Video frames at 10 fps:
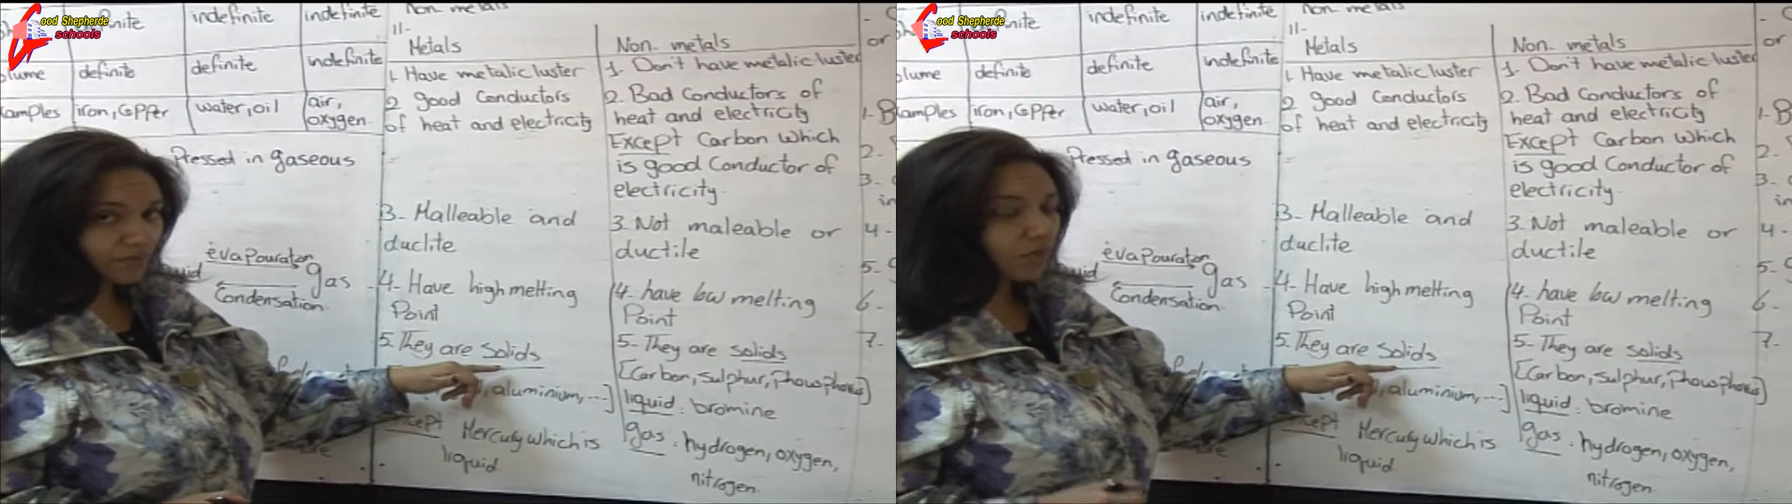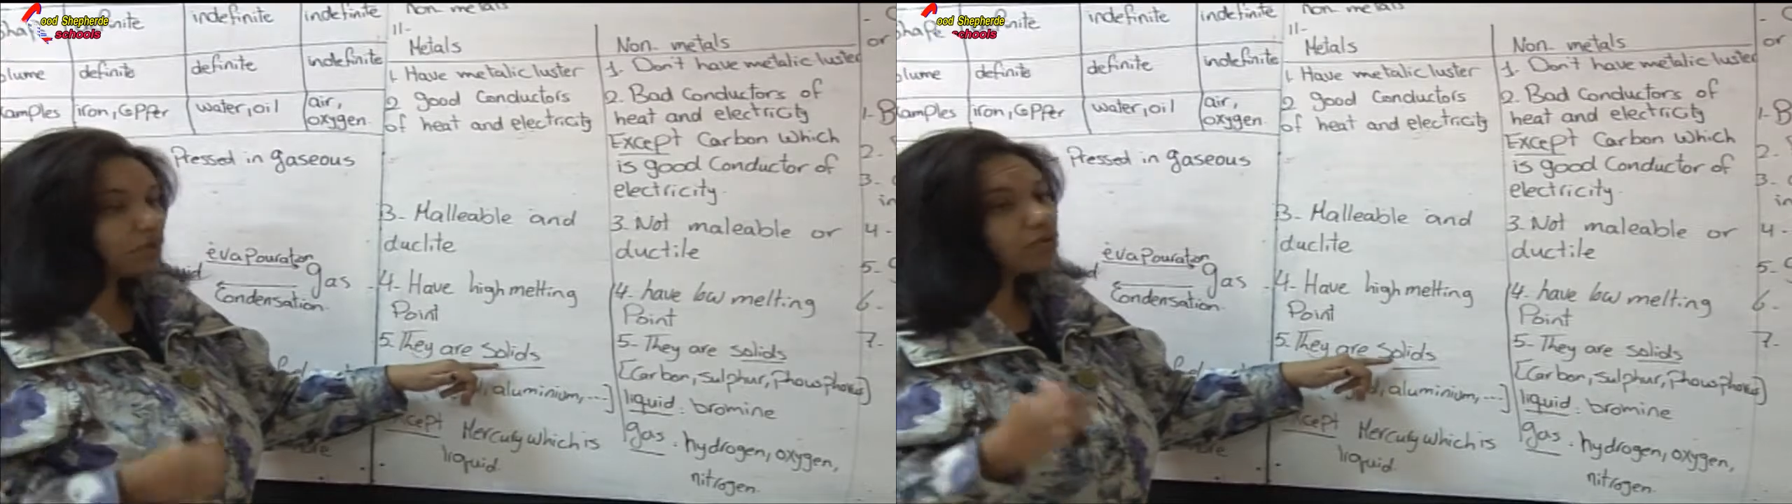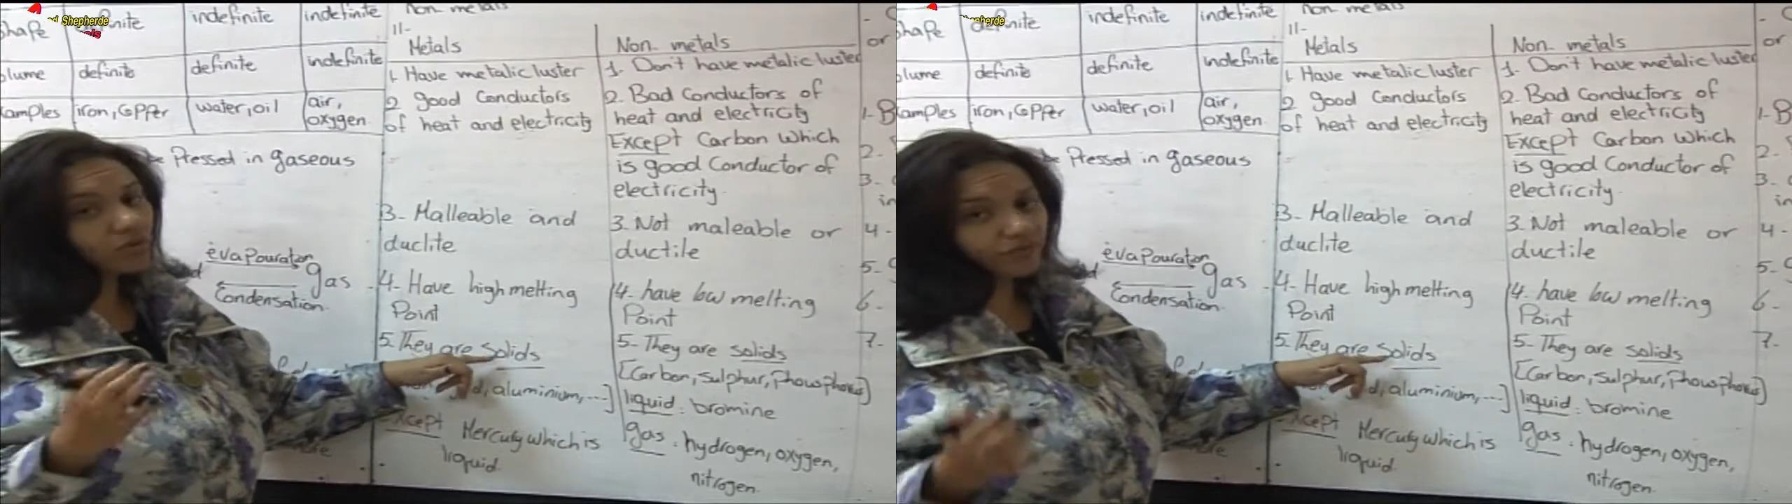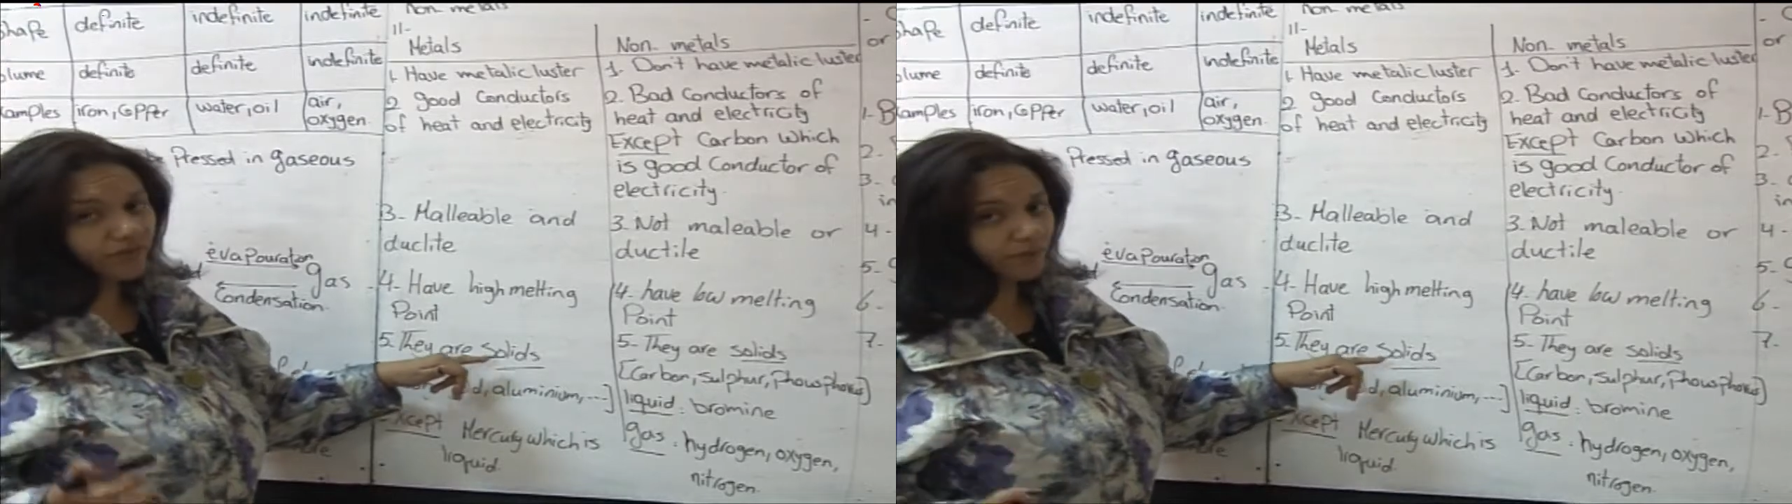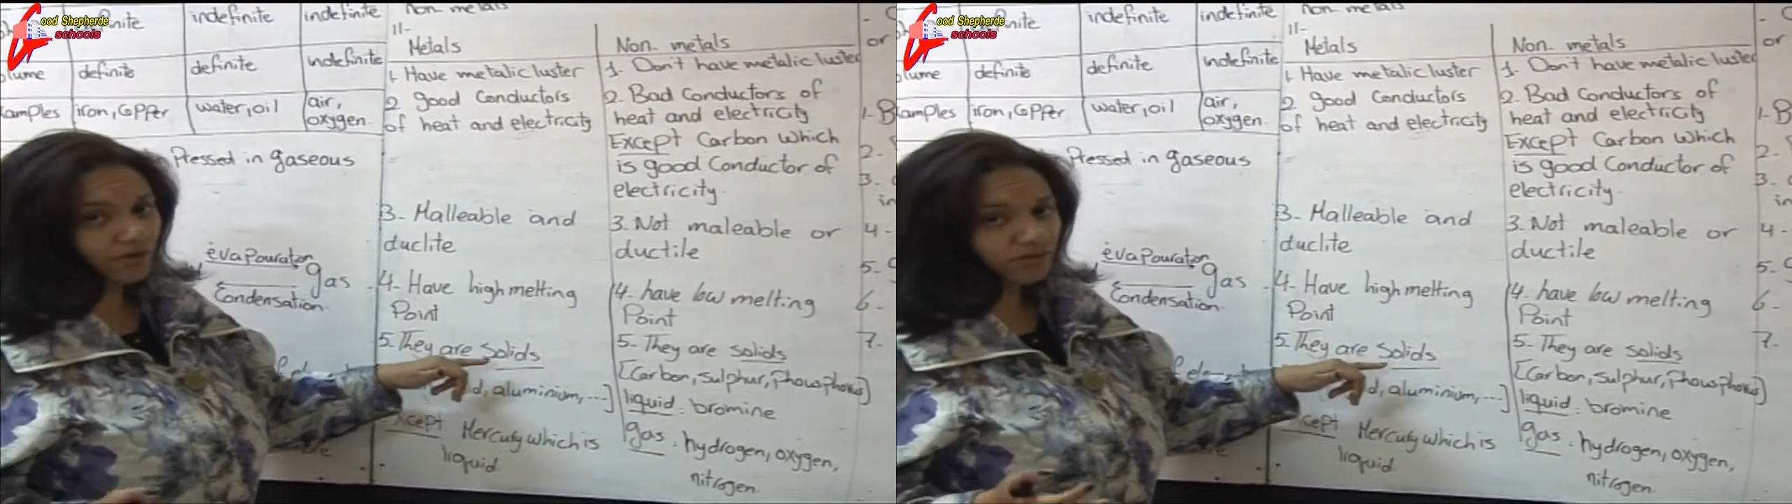All of
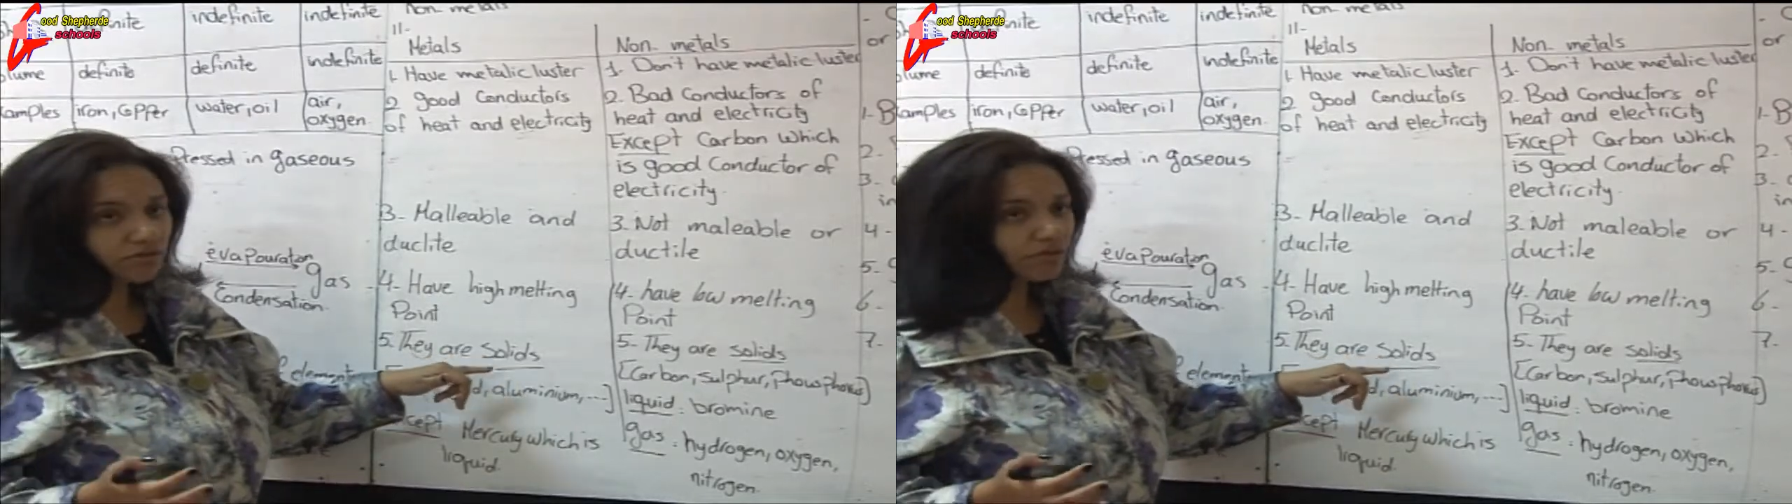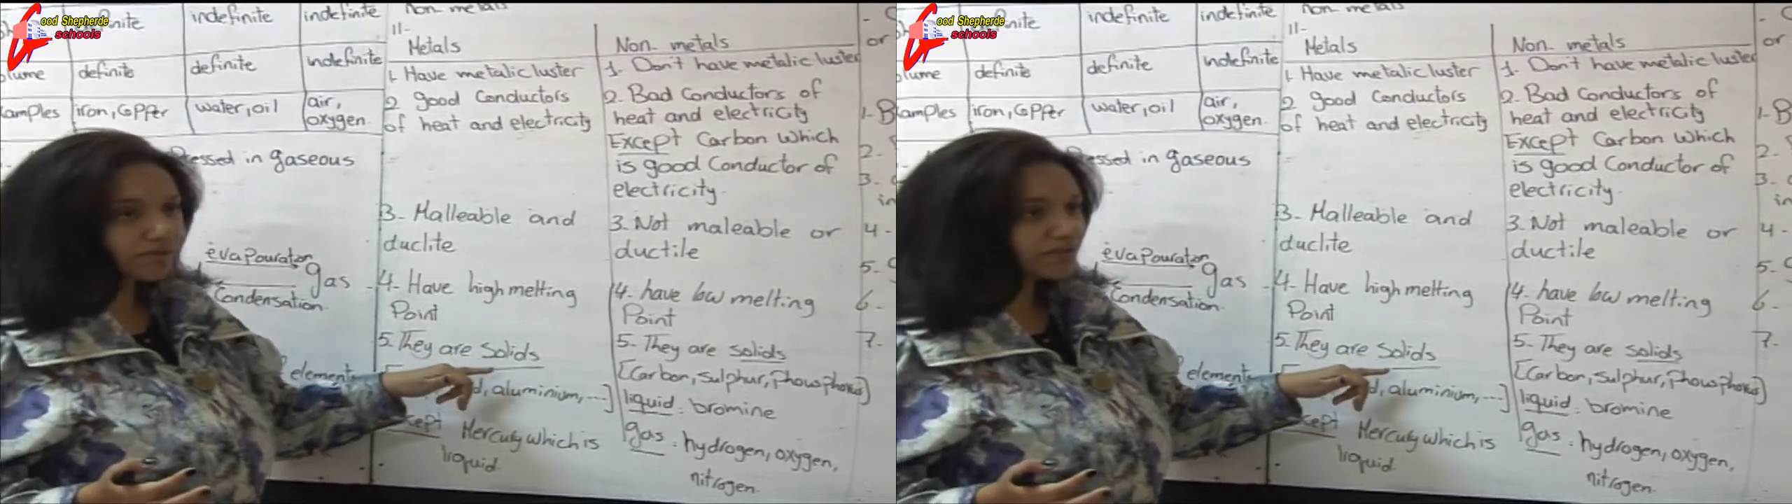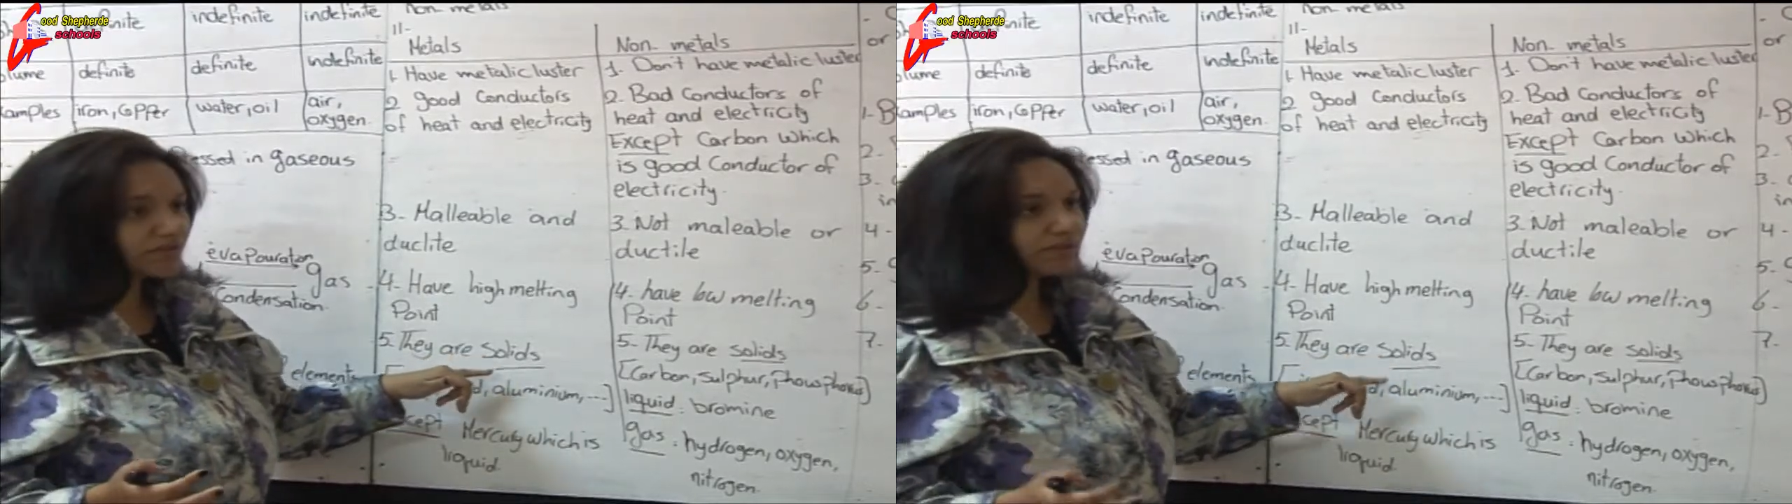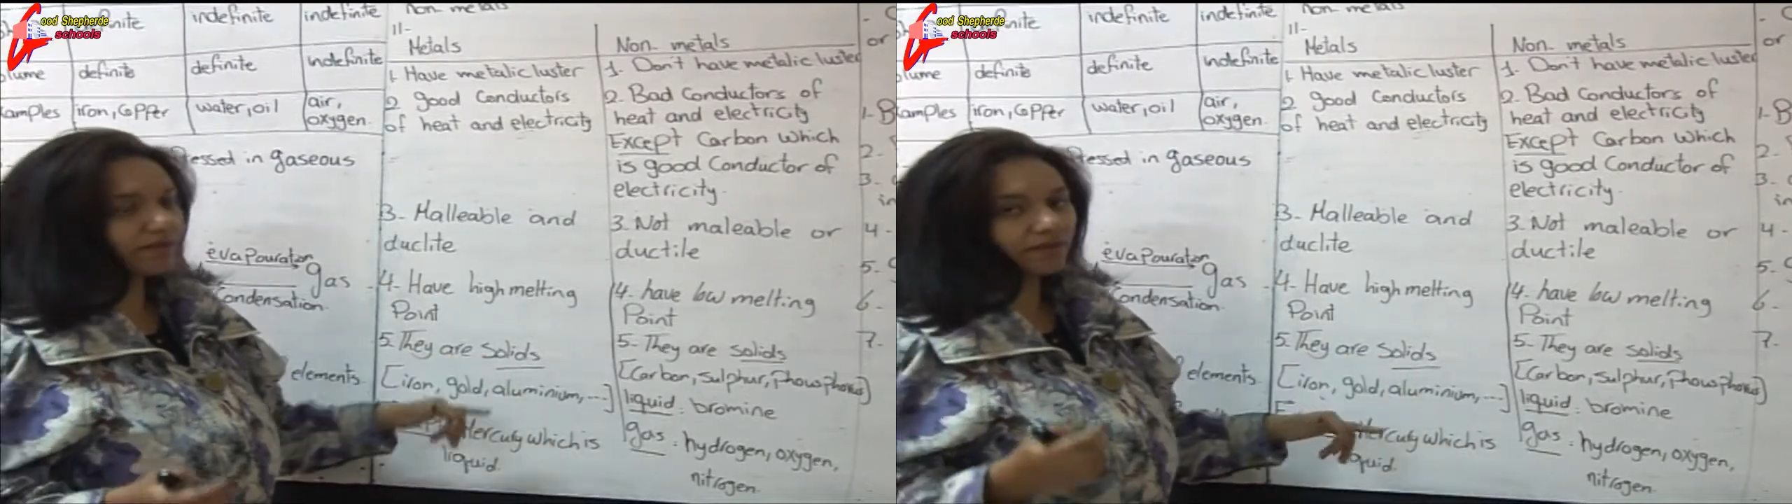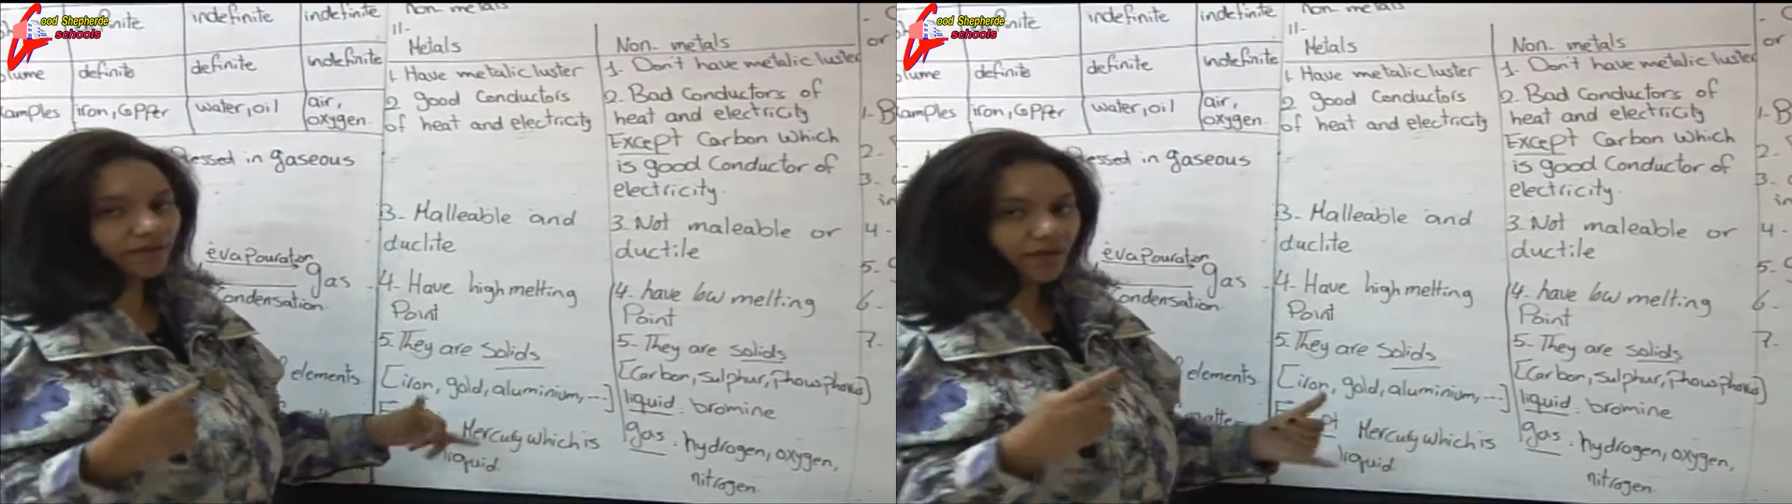them are solids like